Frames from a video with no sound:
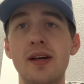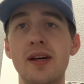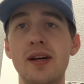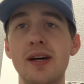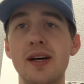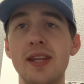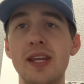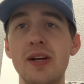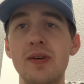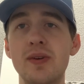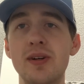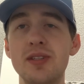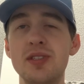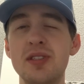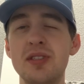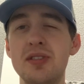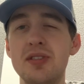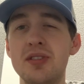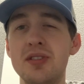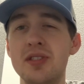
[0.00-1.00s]
I think less
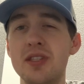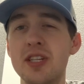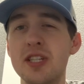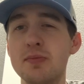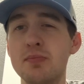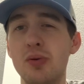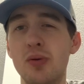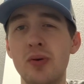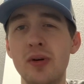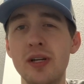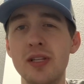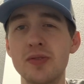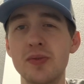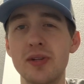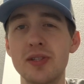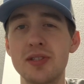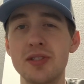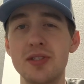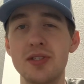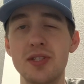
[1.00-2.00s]
than 6 points,
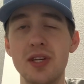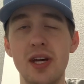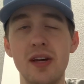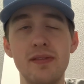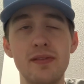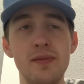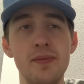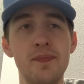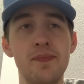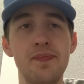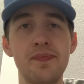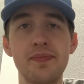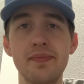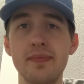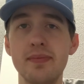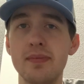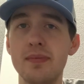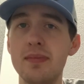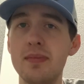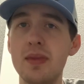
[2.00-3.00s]
less than seven.
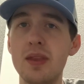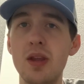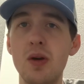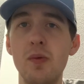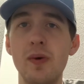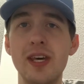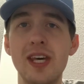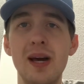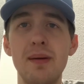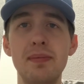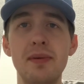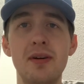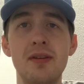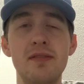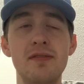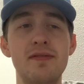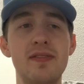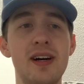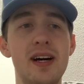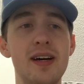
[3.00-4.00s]
We kept
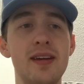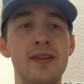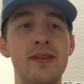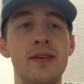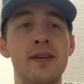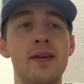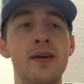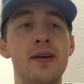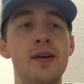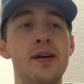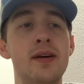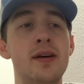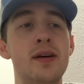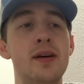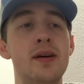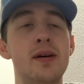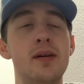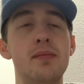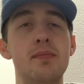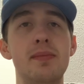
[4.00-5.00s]
on fighting.
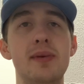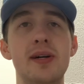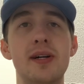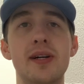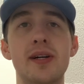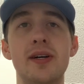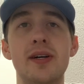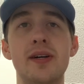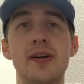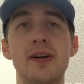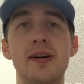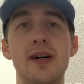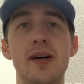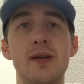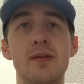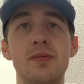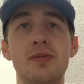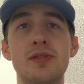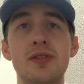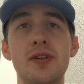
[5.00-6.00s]
But I
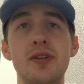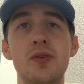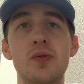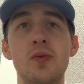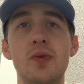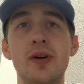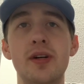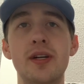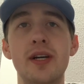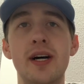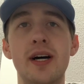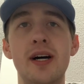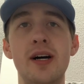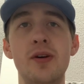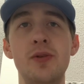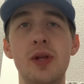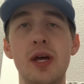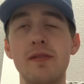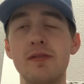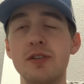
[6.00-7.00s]
don't tell you the one guy
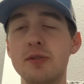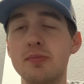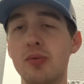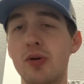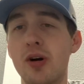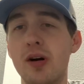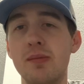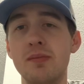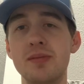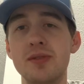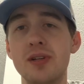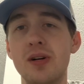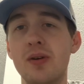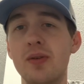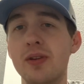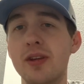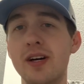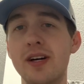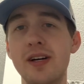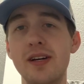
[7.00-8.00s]
who gave us problems
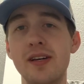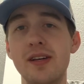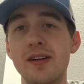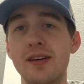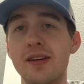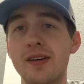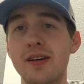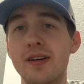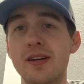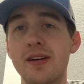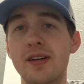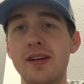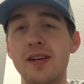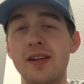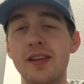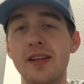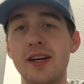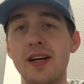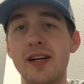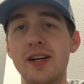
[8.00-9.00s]
all night,
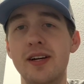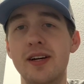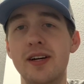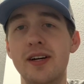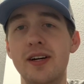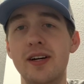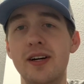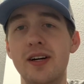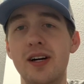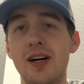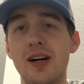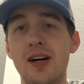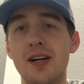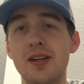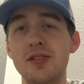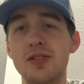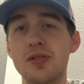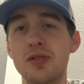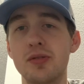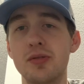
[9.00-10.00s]
that
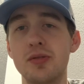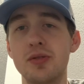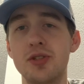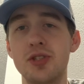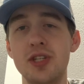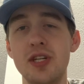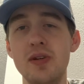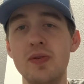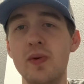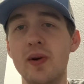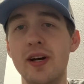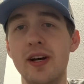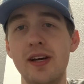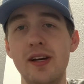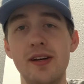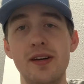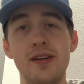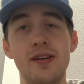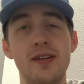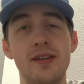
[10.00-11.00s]
Oscar
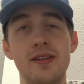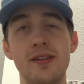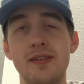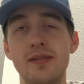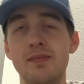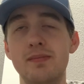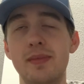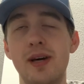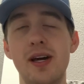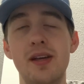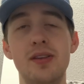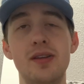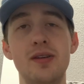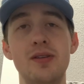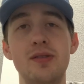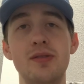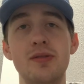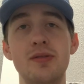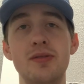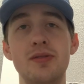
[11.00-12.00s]
Tshiebwe. Matt,
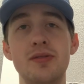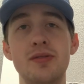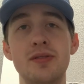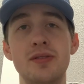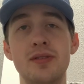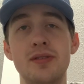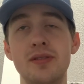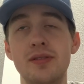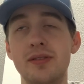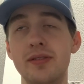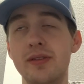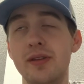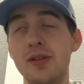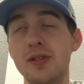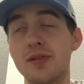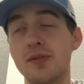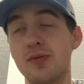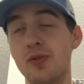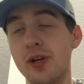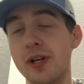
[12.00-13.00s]
dude's
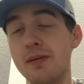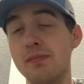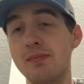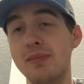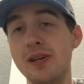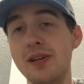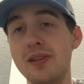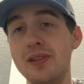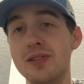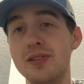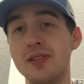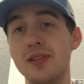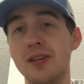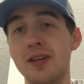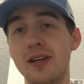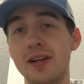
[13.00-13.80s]
a freaking beast.